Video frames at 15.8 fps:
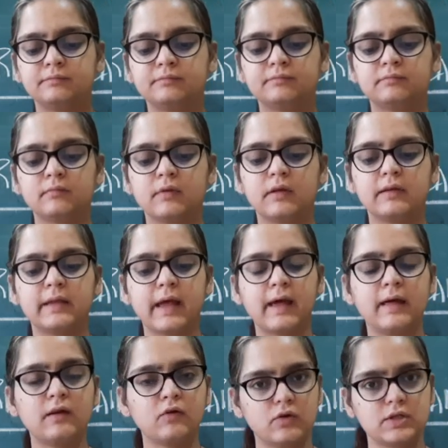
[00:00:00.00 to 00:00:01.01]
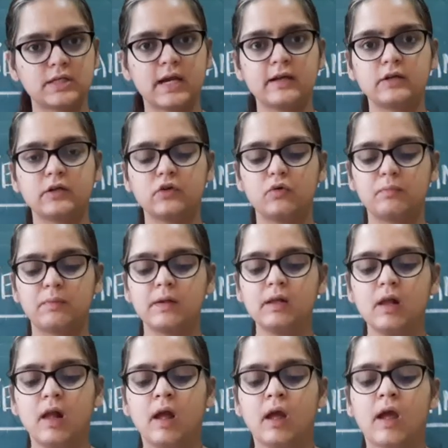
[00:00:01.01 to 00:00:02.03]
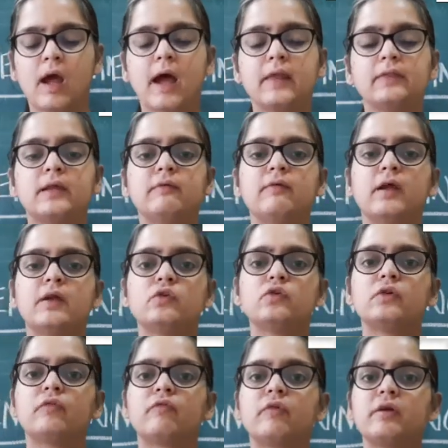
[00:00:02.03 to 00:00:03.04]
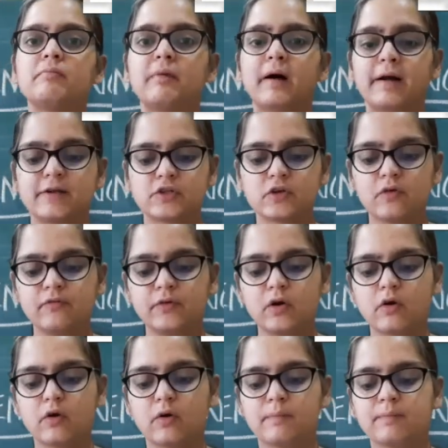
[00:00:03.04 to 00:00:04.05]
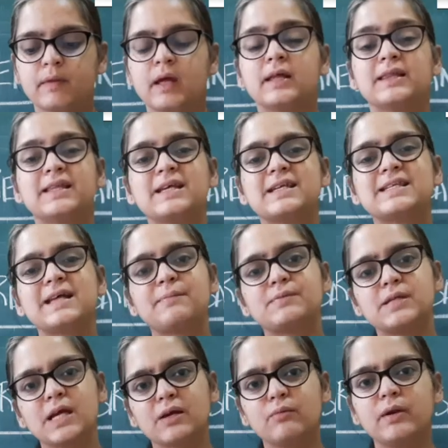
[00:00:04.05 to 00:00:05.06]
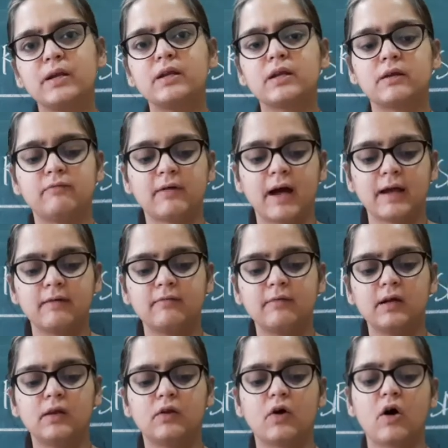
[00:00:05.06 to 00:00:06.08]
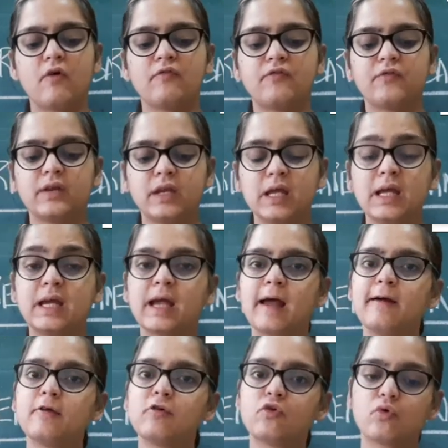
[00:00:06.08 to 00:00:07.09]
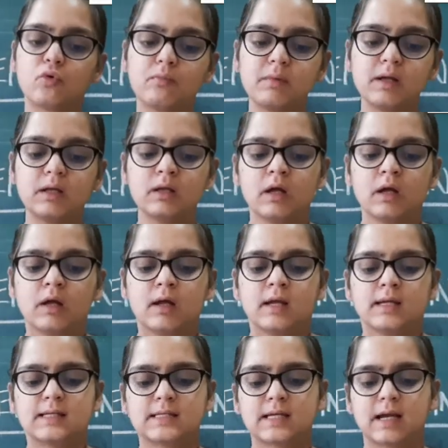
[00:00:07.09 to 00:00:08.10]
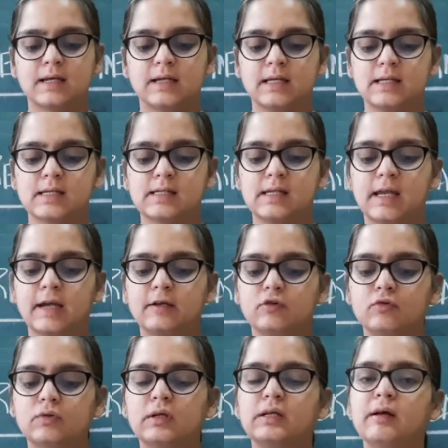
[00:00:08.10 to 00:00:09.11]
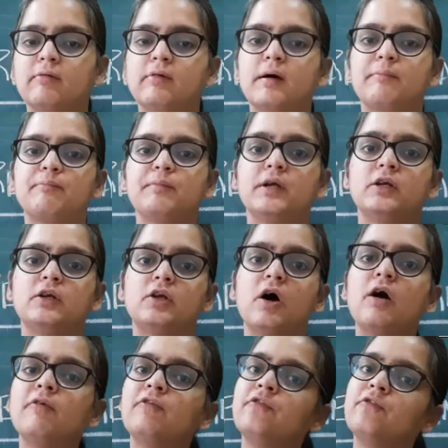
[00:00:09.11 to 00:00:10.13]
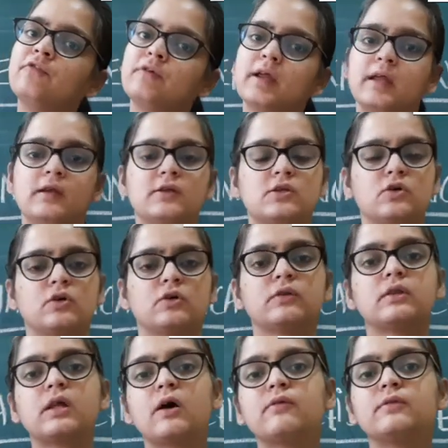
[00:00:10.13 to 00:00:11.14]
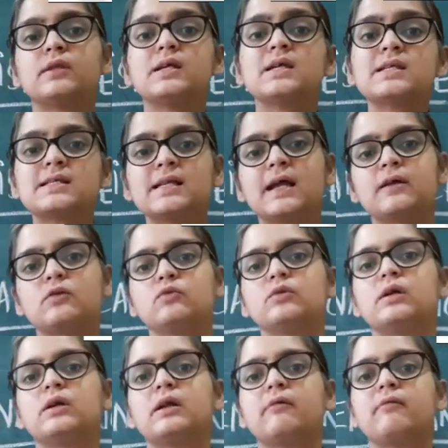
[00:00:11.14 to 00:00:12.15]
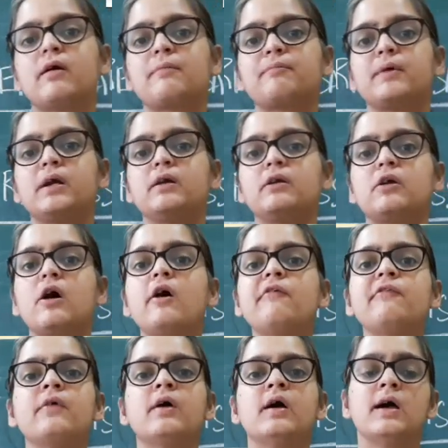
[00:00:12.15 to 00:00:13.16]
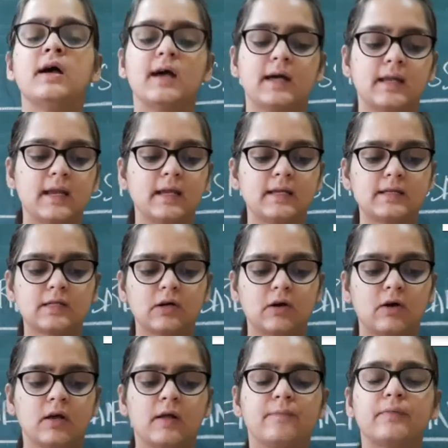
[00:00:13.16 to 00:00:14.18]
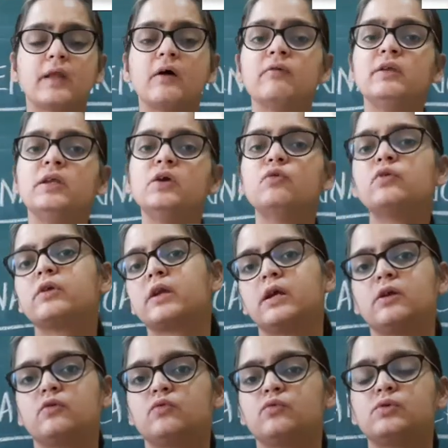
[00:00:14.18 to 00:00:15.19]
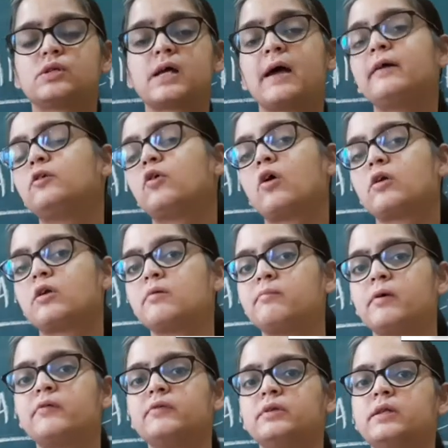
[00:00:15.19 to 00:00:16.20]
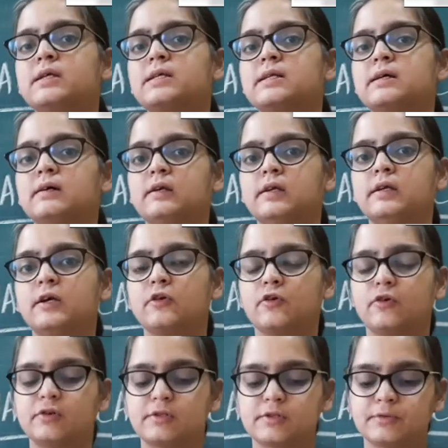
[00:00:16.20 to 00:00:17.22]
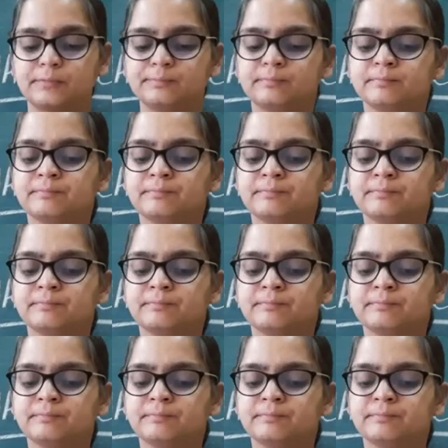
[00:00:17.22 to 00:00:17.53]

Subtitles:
Constantinople, and they went to different parts of Europe. The subsequent revival of Greek and Roman studies led to the development of Renaissance. Now this led to the development of Renaissance. Now new trade routes. I talked about this earlier also.